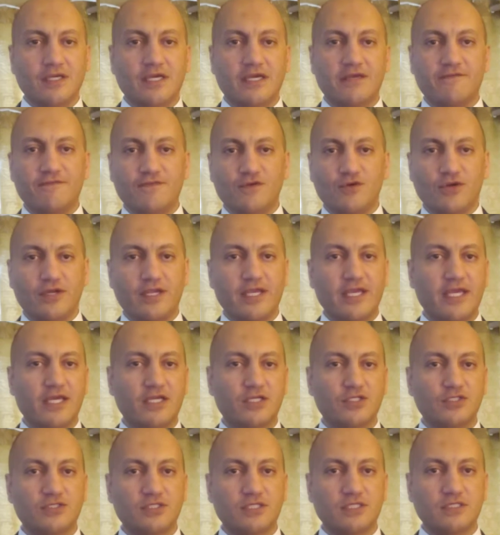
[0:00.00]
If you're
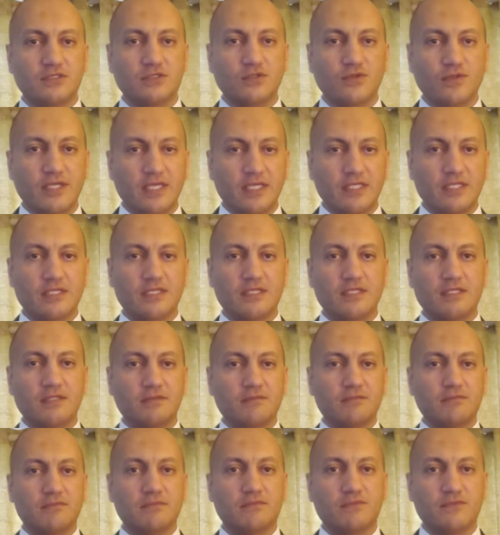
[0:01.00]
here just to get
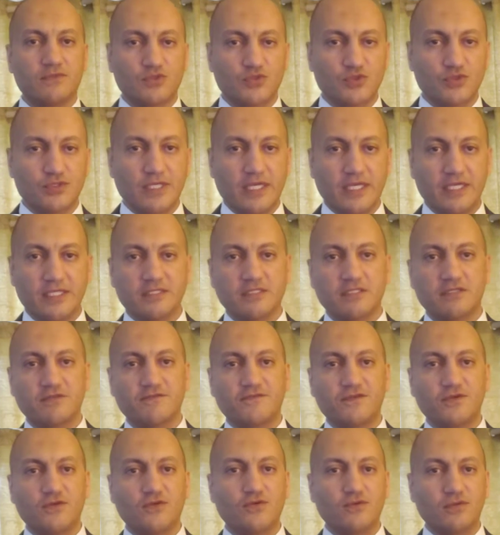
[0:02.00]
into the
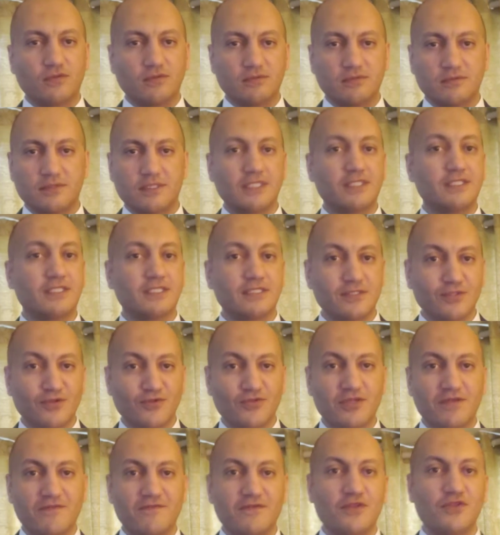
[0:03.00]
interview, this is
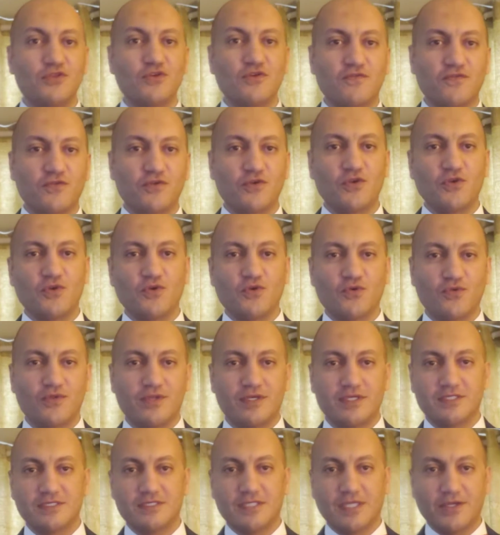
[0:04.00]
not the video for you.
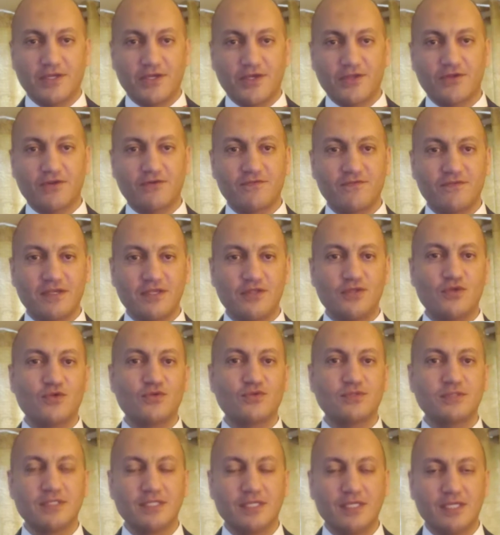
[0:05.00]
There is another
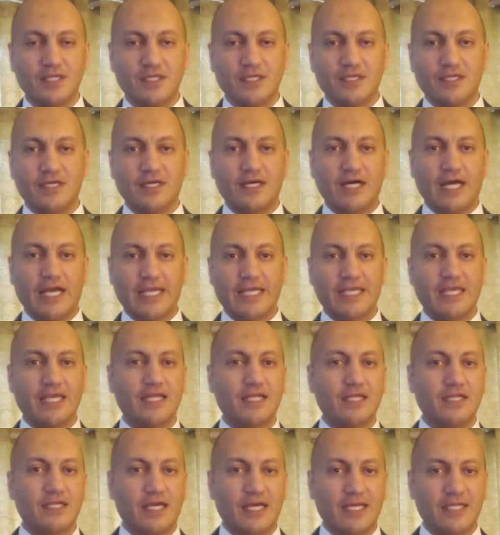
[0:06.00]
videos I
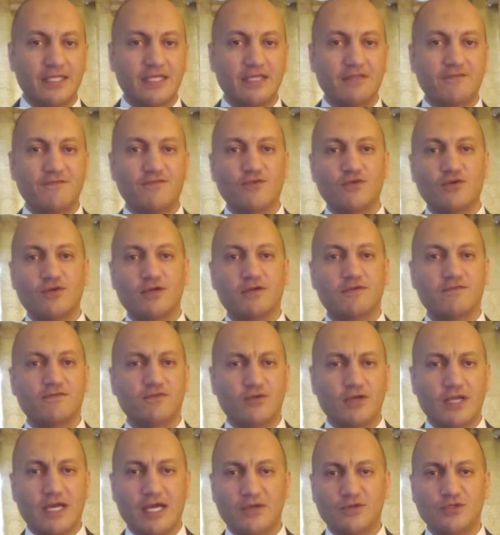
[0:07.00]
did for
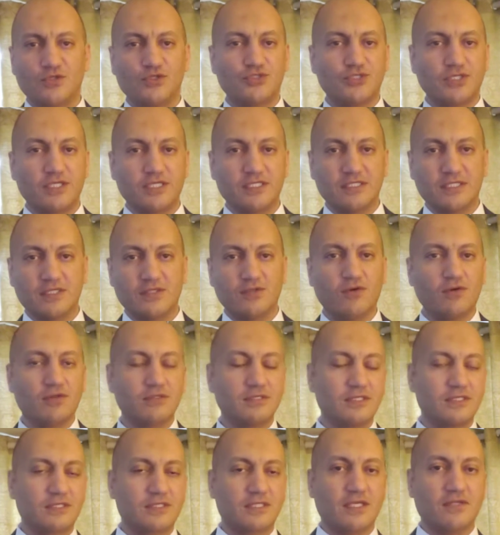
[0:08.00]
how you dress and all
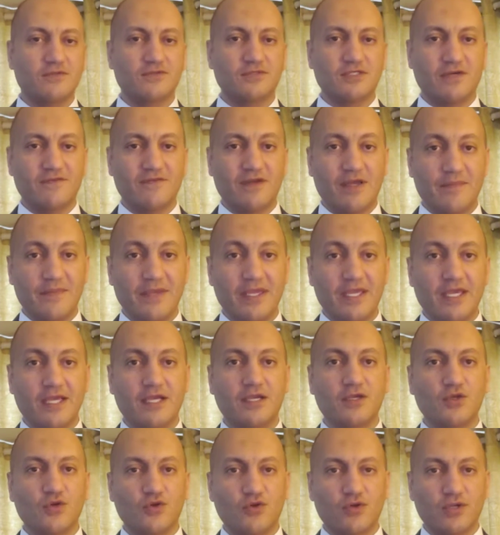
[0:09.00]
this kind of stuff. I'm
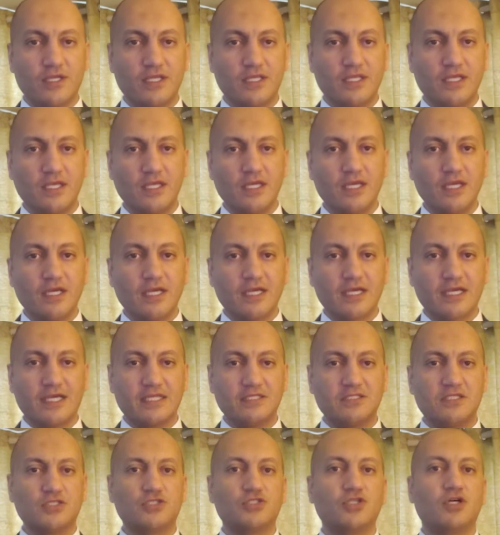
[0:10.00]
here, you already
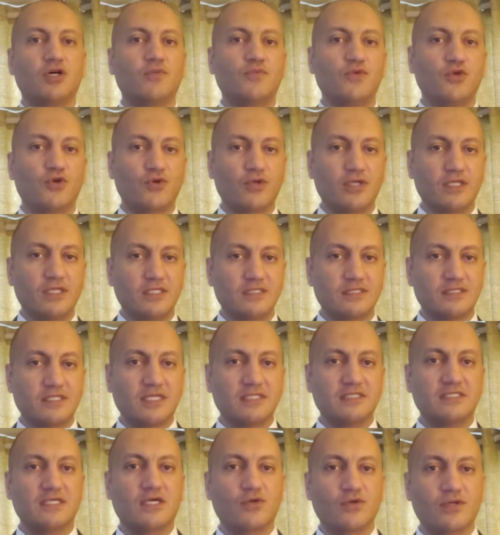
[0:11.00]
got the job, you're already
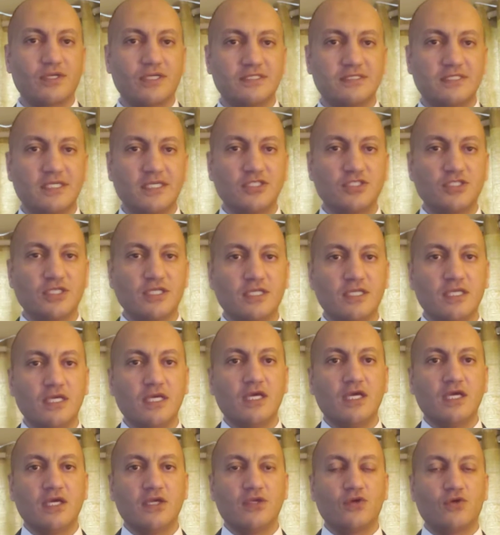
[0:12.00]
inside the organization,
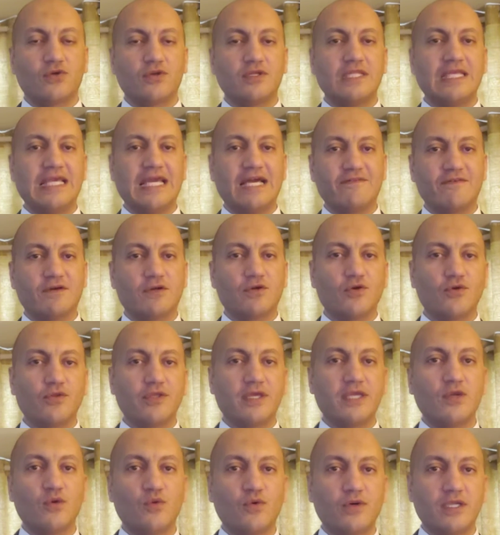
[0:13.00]
you already have a
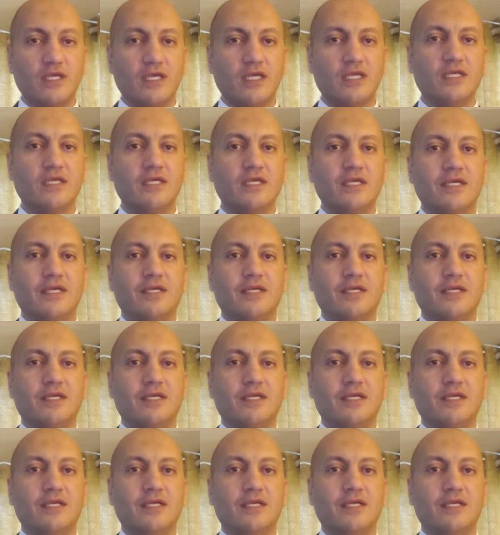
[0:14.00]
quota, you wanna